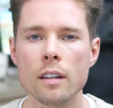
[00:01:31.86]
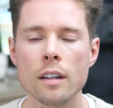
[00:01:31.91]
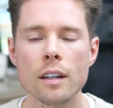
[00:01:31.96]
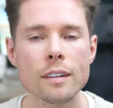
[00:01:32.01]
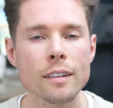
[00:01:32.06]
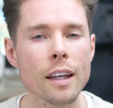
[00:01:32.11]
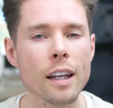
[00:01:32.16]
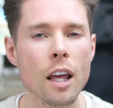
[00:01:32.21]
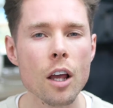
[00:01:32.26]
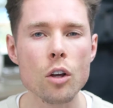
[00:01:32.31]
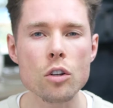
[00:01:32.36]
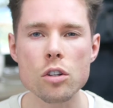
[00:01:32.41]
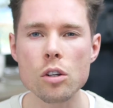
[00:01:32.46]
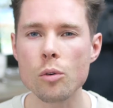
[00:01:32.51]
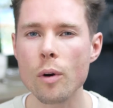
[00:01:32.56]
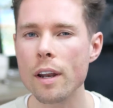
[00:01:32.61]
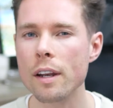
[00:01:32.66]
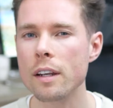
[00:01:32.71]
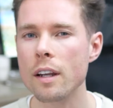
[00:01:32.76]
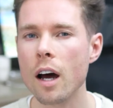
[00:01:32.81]
Then I also
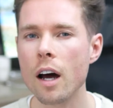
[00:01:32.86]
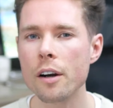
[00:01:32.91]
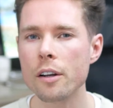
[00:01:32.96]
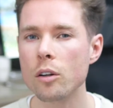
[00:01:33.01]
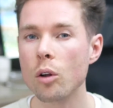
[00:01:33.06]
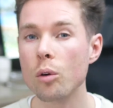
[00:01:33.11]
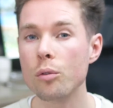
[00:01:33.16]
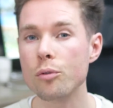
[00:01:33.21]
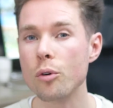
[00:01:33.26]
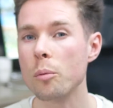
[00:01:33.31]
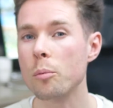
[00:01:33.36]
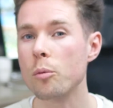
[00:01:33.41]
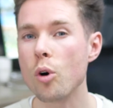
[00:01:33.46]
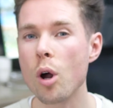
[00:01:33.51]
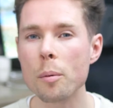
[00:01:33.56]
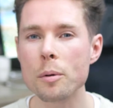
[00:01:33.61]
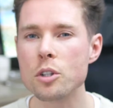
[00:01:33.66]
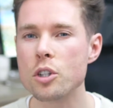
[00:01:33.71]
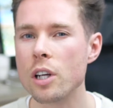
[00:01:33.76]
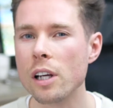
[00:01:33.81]
read an article from
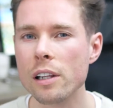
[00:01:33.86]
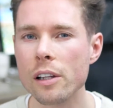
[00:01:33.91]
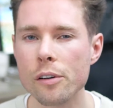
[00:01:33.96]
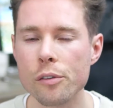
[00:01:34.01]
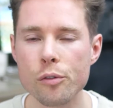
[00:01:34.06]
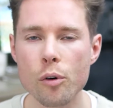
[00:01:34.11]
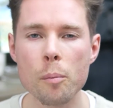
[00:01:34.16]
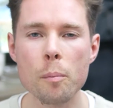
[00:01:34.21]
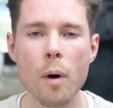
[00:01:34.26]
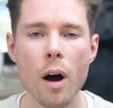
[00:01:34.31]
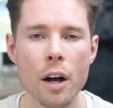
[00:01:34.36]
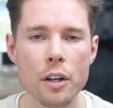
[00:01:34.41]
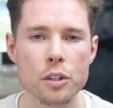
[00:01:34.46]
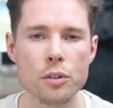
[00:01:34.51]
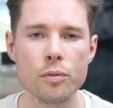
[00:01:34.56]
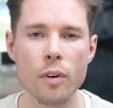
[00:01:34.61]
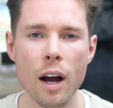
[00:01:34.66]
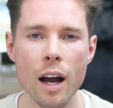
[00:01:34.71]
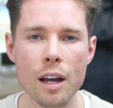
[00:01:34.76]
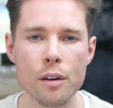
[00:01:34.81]
Robert Shiller from March
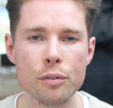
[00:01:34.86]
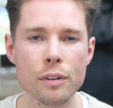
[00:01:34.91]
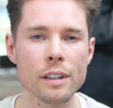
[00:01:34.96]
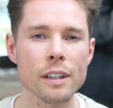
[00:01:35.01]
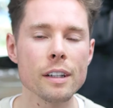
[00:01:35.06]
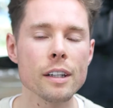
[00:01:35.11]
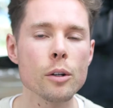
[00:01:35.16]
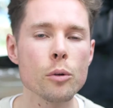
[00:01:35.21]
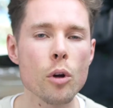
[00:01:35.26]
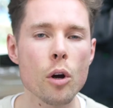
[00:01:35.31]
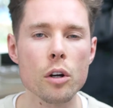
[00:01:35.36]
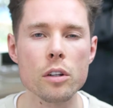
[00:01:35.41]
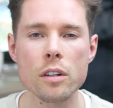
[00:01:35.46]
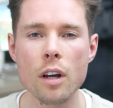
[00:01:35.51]
5 in the New York